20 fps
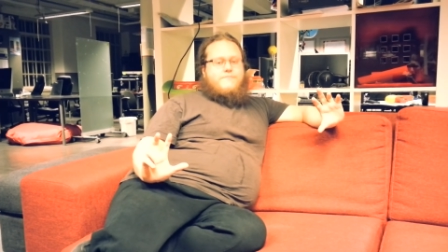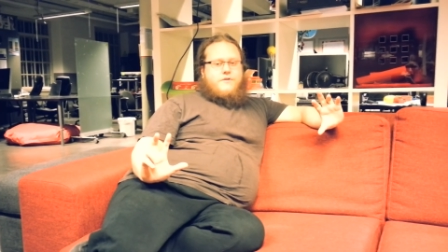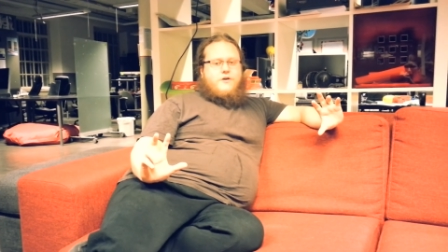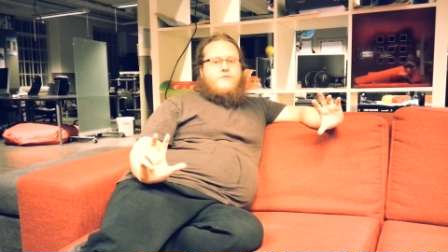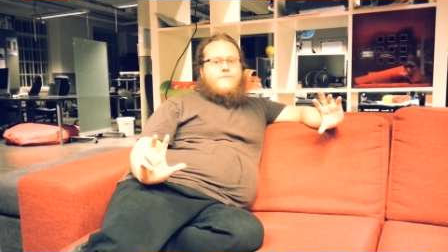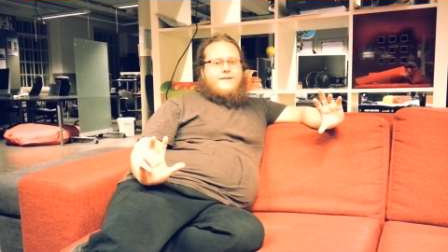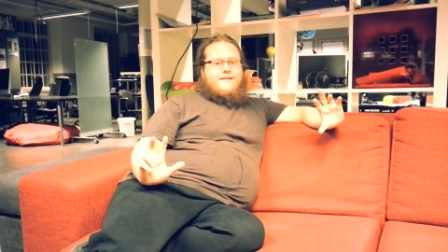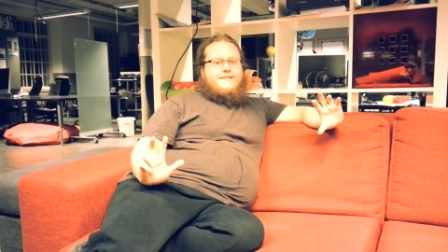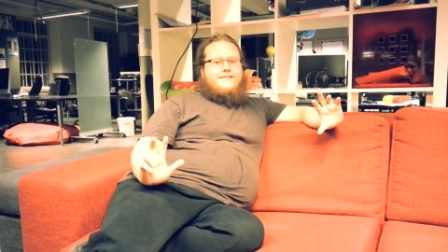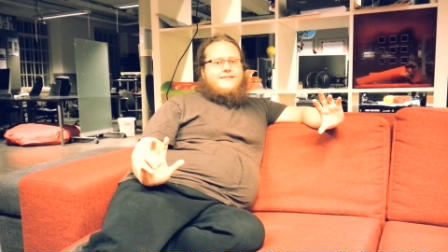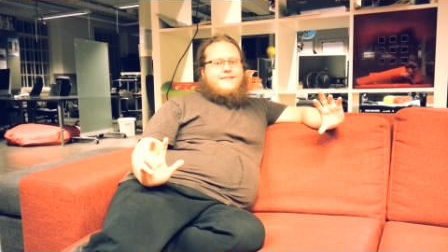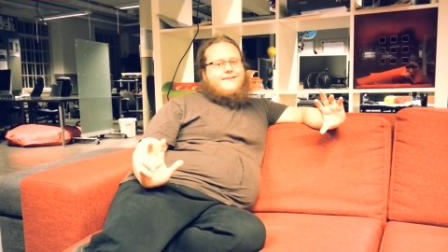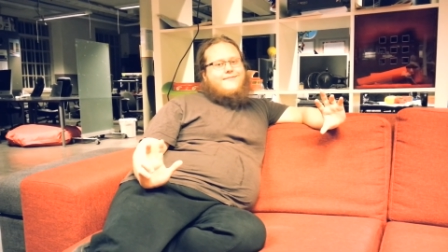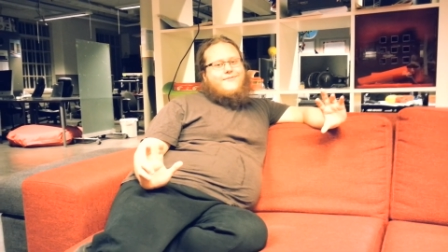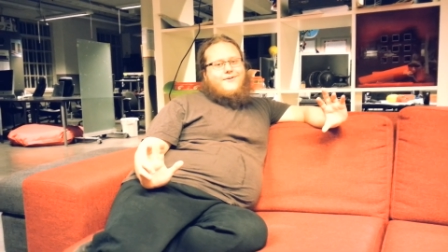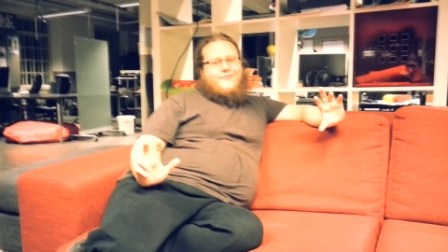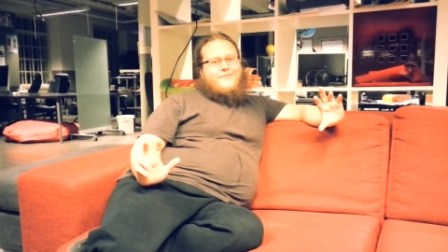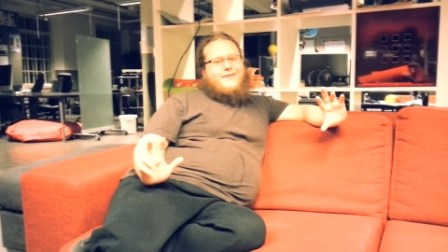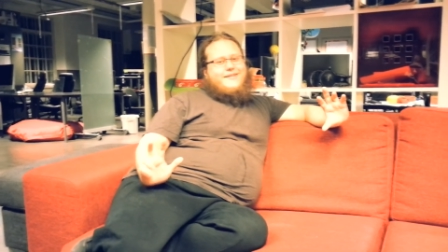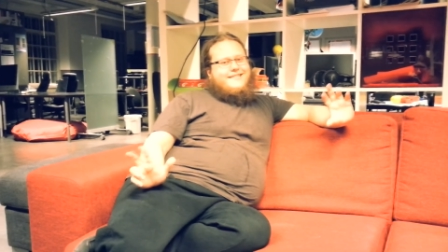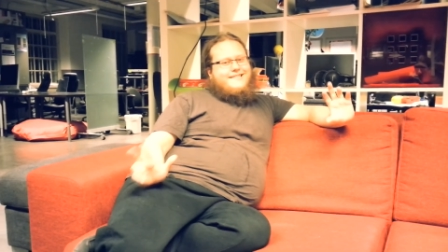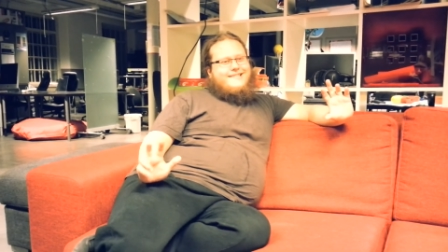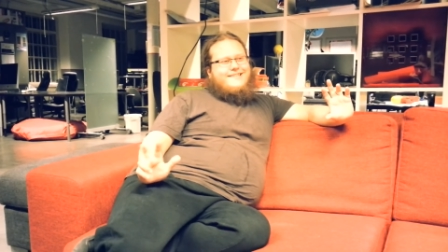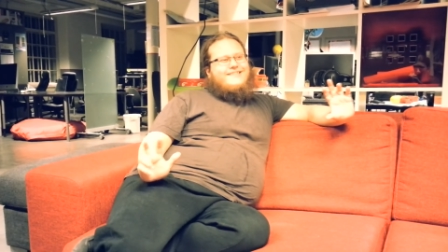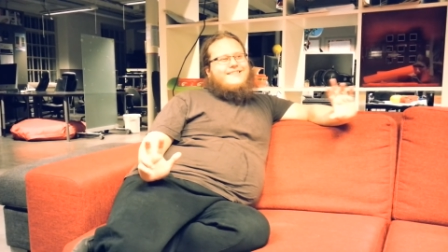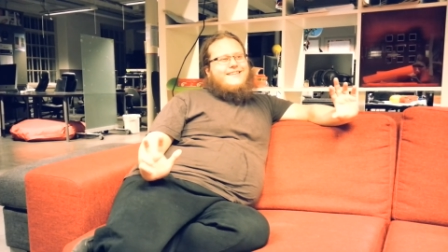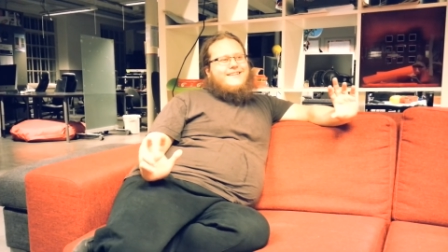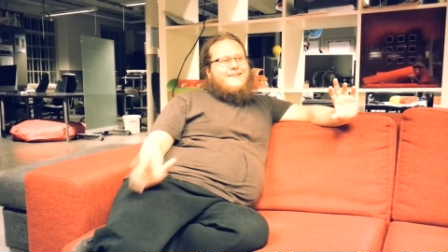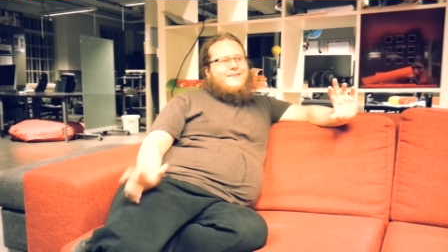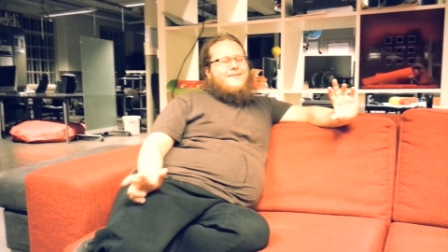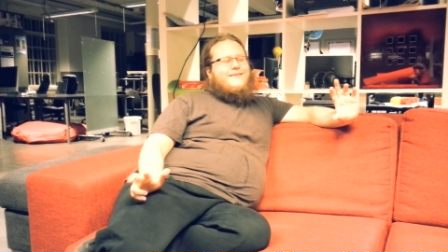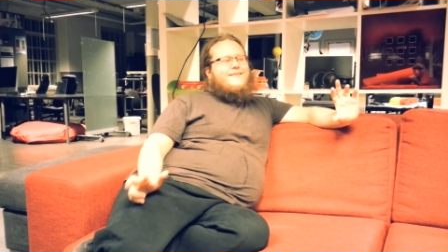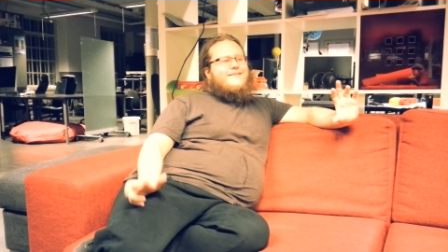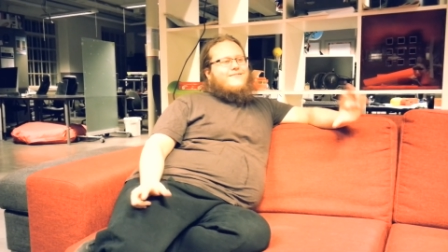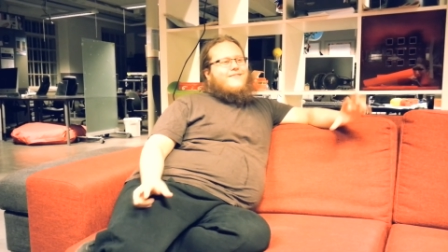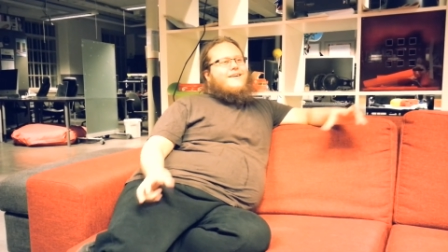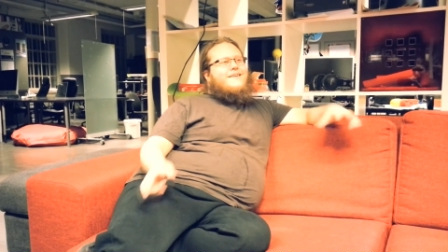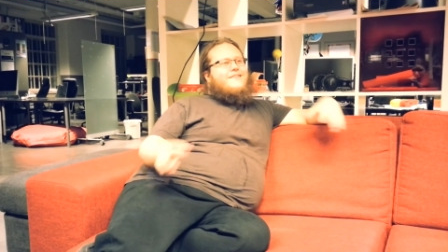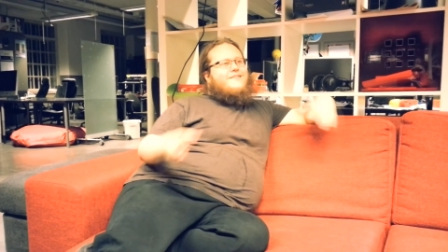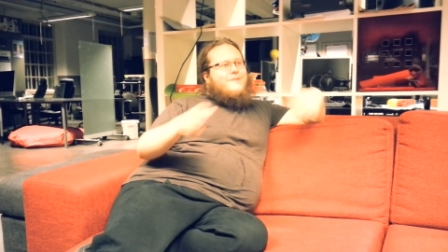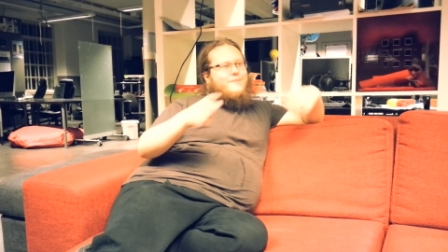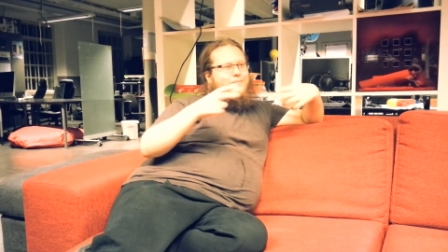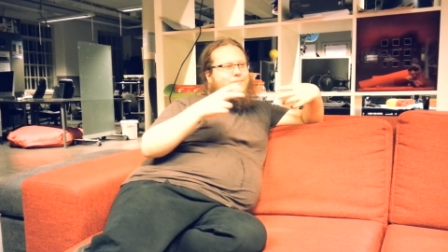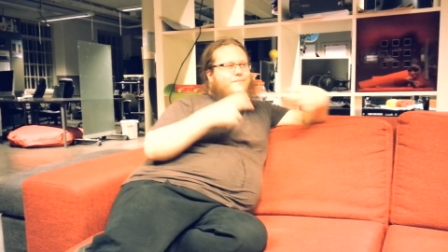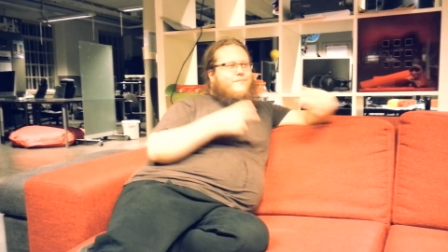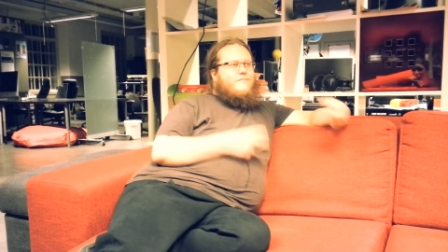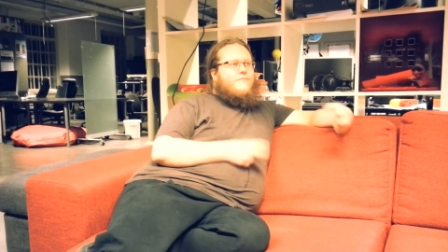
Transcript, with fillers: moment when we started trying to